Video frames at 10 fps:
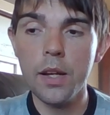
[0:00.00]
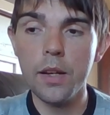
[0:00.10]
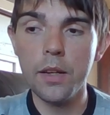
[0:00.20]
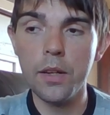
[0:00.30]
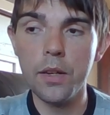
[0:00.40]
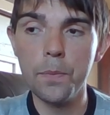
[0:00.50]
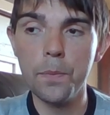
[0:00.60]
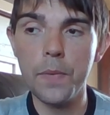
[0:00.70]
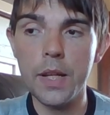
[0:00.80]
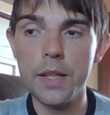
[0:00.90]

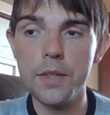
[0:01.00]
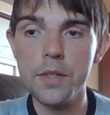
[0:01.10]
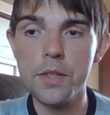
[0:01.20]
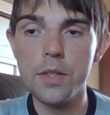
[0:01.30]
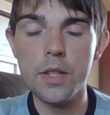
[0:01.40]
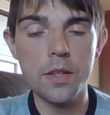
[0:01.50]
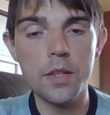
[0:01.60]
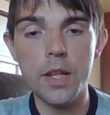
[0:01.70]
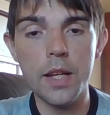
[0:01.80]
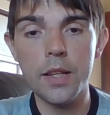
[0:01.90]
And
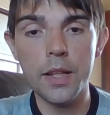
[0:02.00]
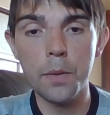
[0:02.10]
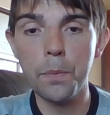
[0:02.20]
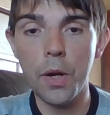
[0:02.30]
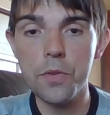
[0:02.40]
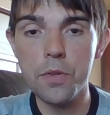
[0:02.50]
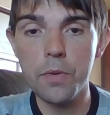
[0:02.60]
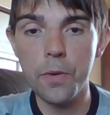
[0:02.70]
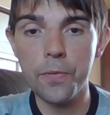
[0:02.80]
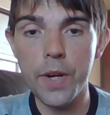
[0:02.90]
yeah, they can pose a
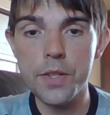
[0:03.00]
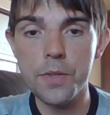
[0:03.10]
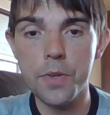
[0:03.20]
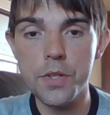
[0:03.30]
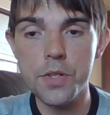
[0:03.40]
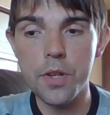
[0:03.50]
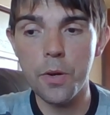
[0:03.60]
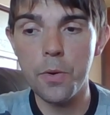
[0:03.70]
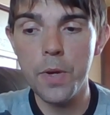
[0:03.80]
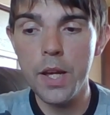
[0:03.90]
real threat to us.
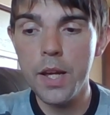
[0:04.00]
So